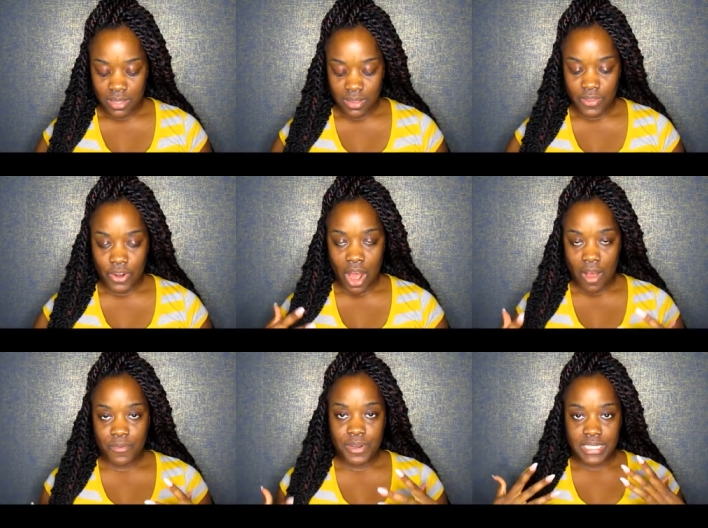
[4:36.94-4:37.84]
they're
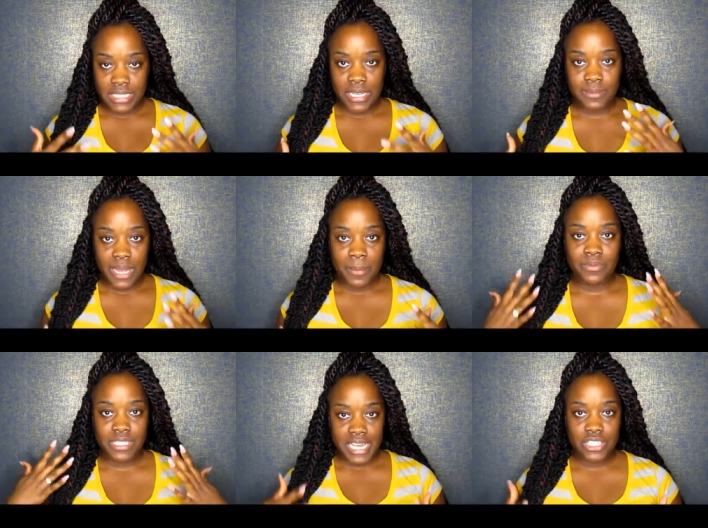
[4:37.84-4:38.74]
offering the same type of
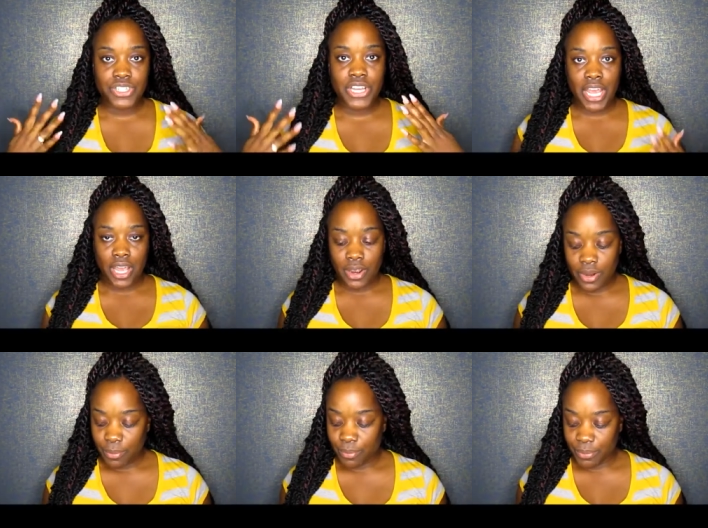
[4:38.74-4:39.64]
textured
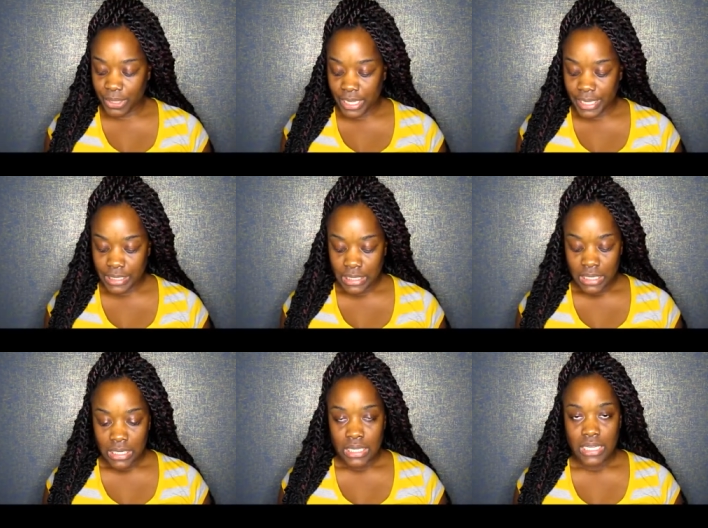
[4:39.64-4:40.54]
hair, but
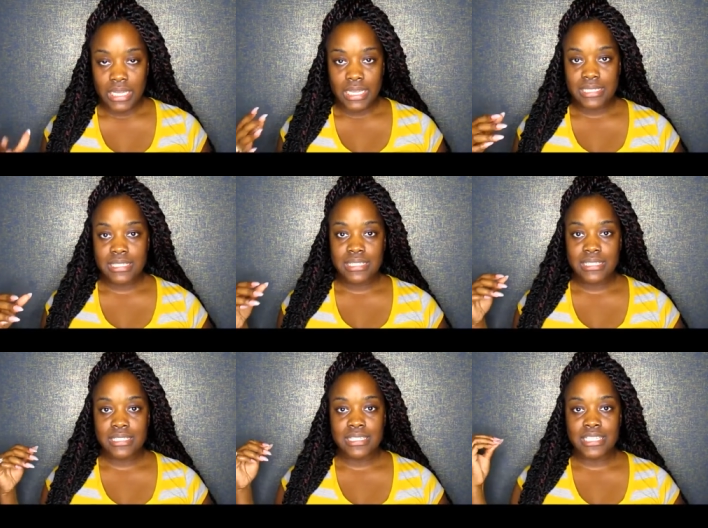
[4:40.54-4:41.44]
it's
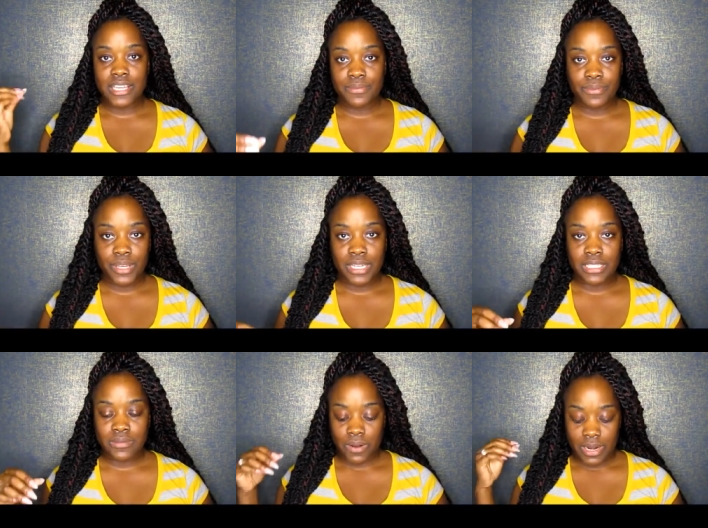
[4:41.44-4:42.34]
different
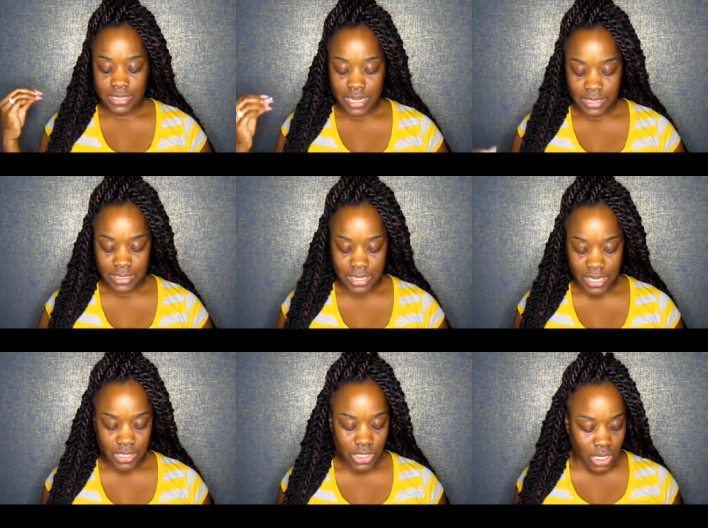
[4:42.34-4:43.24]
as far as like the
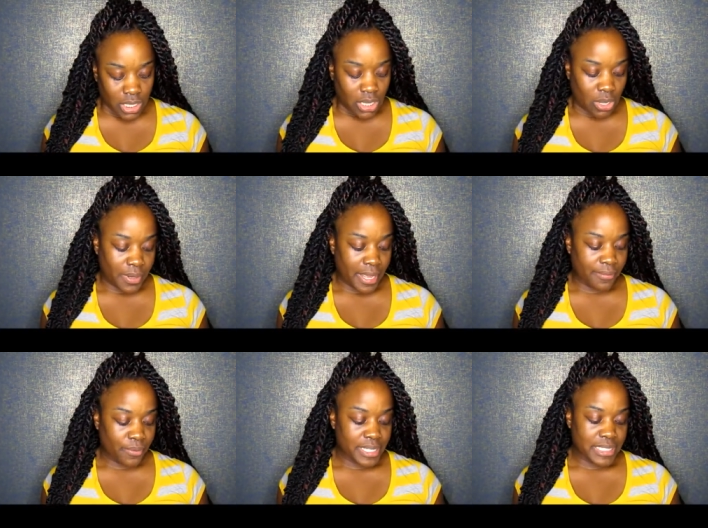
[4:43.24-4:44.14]
touch. Okay,
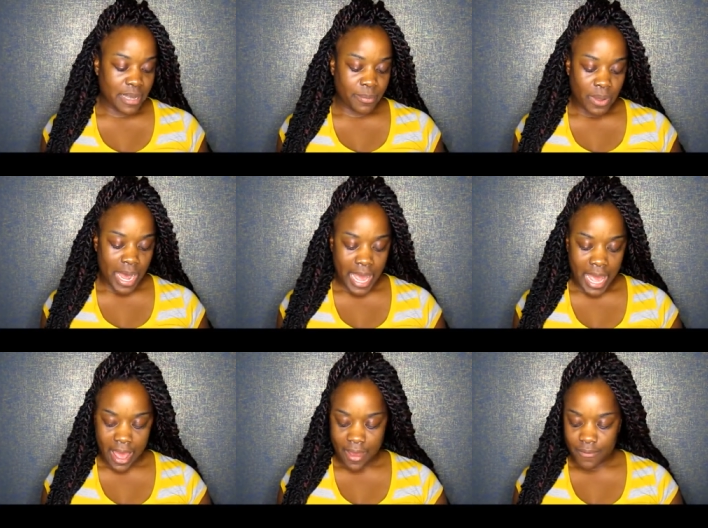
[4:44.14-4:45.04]
for example, I
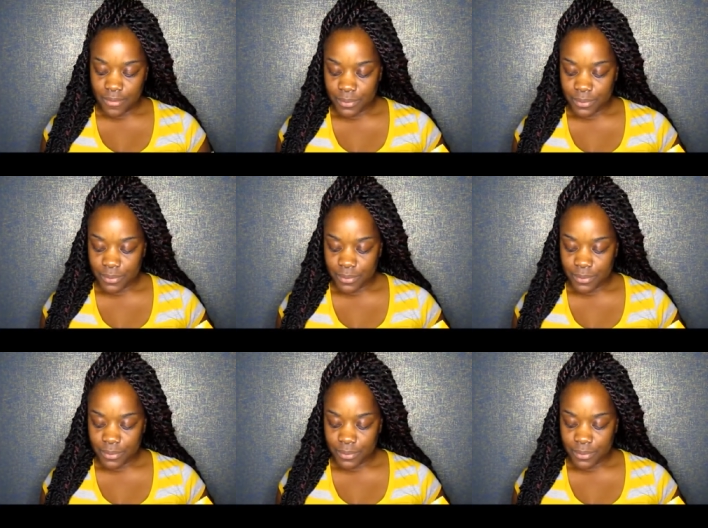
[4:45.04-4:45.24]
have